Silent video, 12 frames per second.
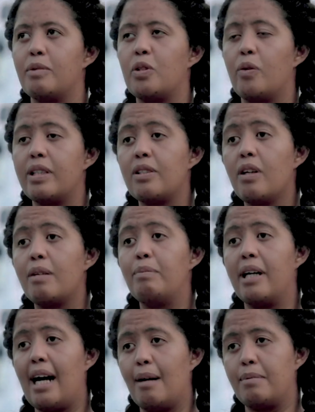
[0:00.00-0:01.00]
So it's not
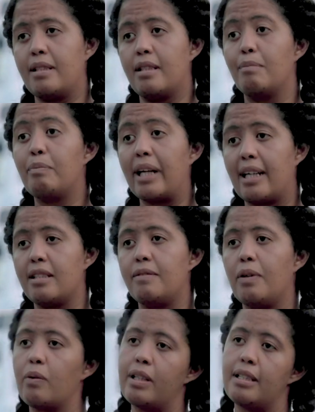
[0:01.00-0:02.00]
perhaps the biggest
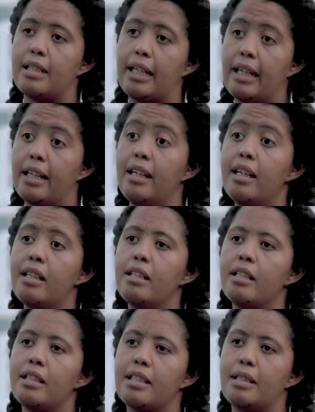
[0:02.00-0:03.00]
focus here,
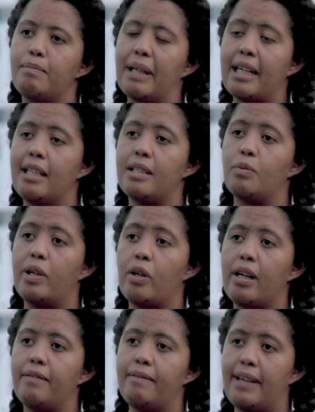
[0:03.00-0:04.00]
just because we're
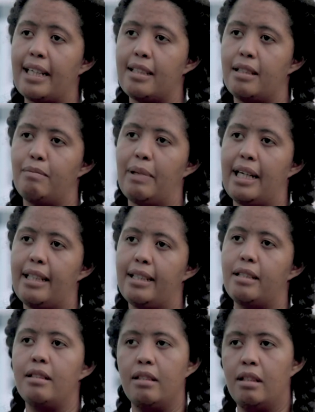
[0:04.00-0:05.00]
not affected by
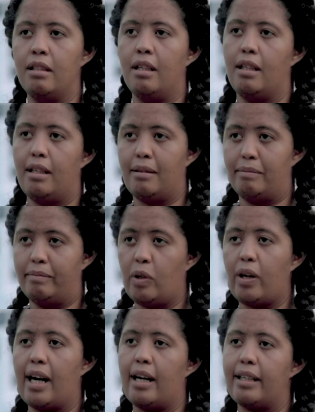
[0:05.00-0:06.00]
it on
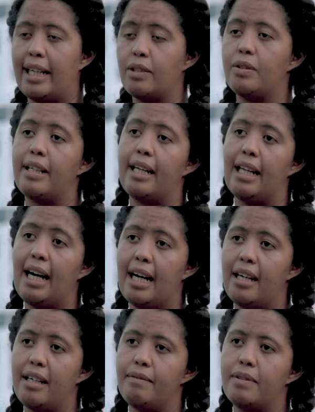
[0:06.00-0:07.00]
our day-to-day
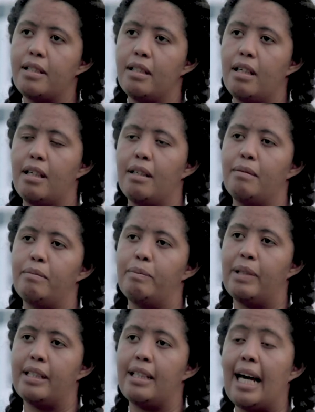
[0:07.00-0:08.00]
lives.
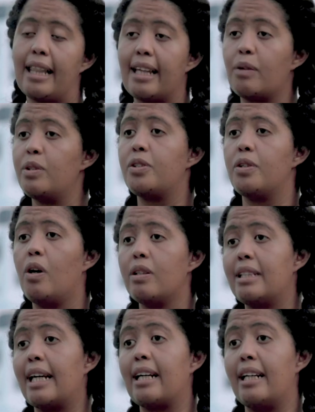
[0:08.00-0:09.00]
But I think we should all
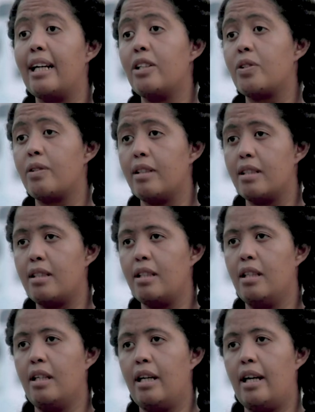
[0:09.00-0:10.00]
take an interest
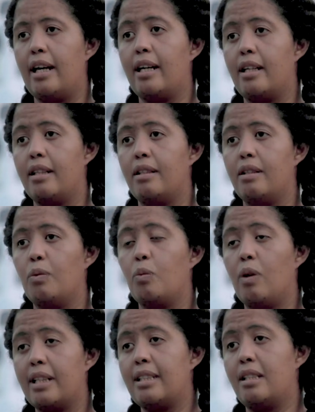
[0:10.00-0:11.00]
in
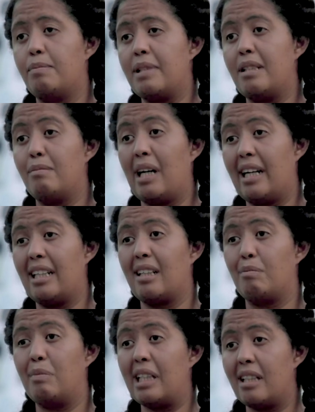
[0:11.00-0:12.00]
what deep sea
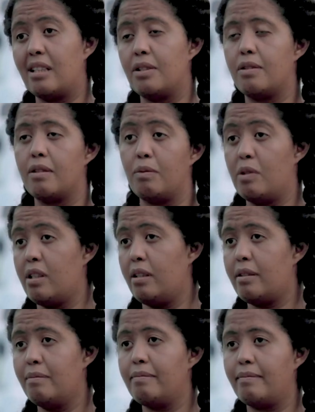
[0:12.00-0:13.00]
mining means to the world.